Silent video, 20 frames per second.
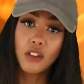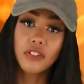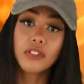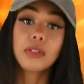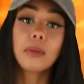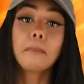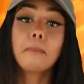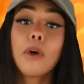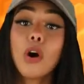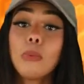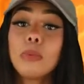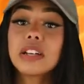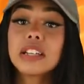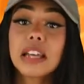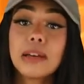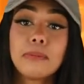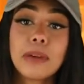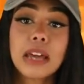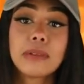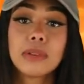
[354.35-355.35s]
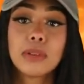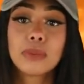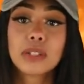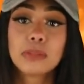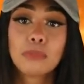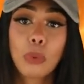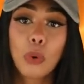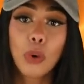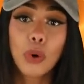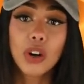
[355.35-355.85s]
From the moment a baby
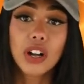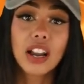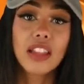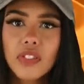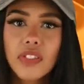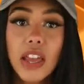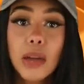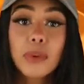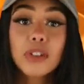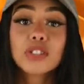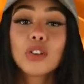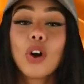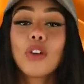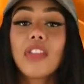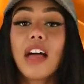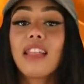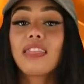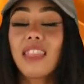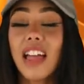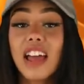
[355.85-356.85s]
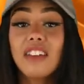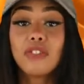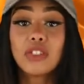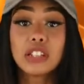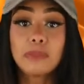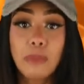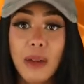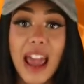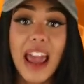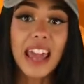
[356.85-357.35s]
was born, they were told that life
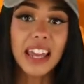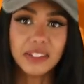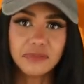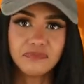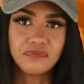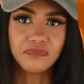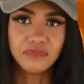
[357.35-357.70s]
was pain,